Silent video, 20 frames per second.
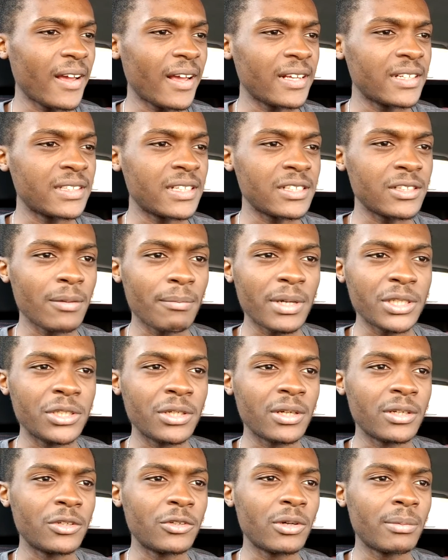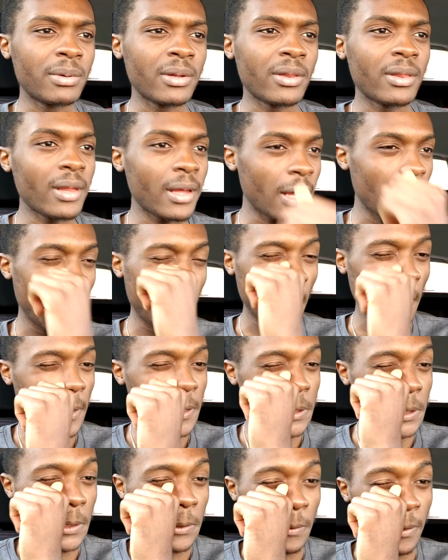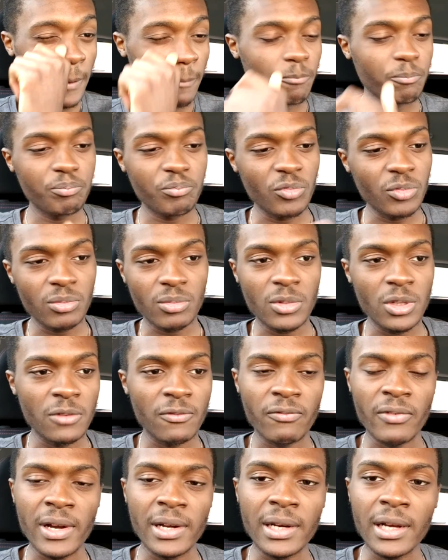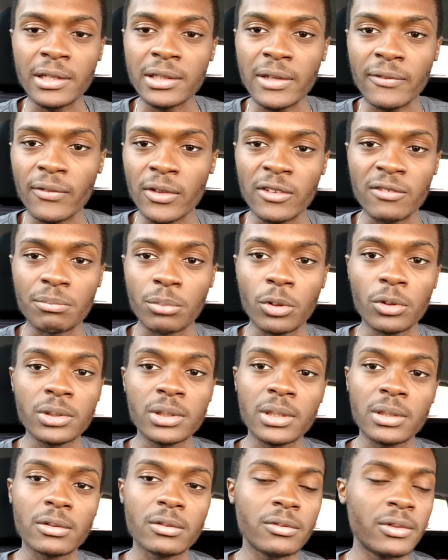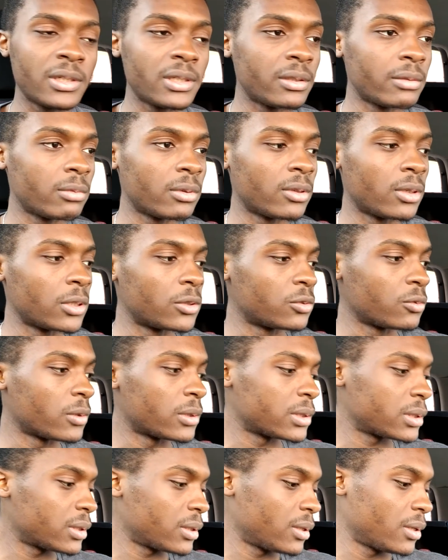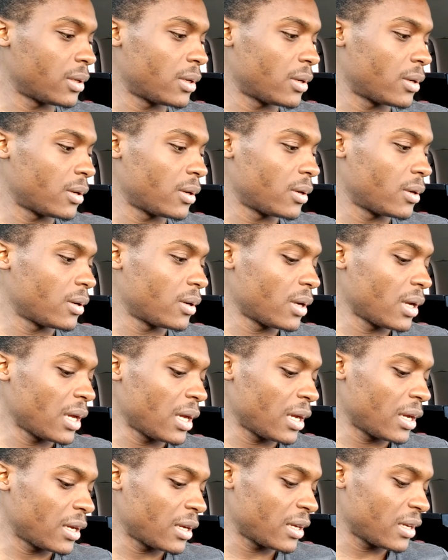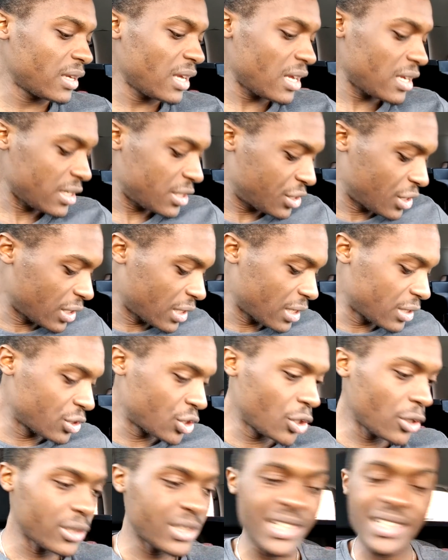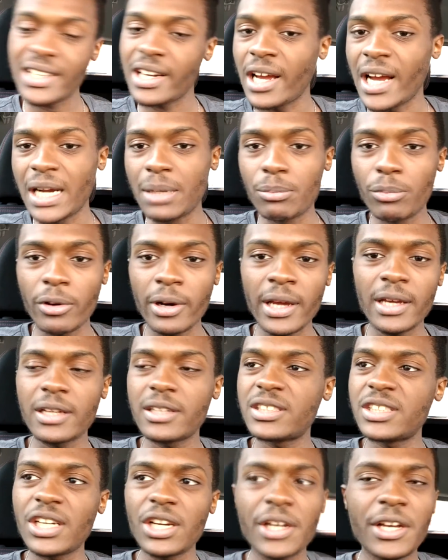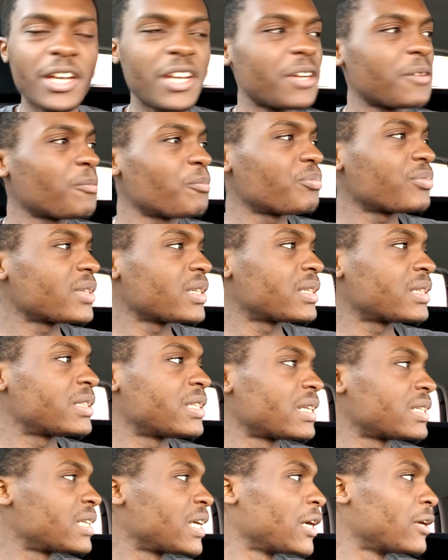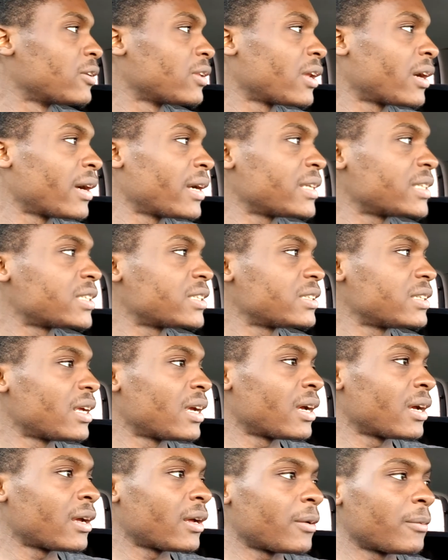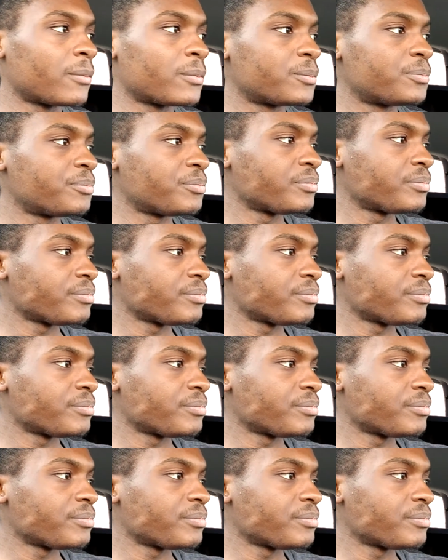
I guess there's not much you can do about that. I guess you find out after you've bought it, really, with those ones. Yeah, just check the interior, check the handbrake, check the tail lights. Yeah,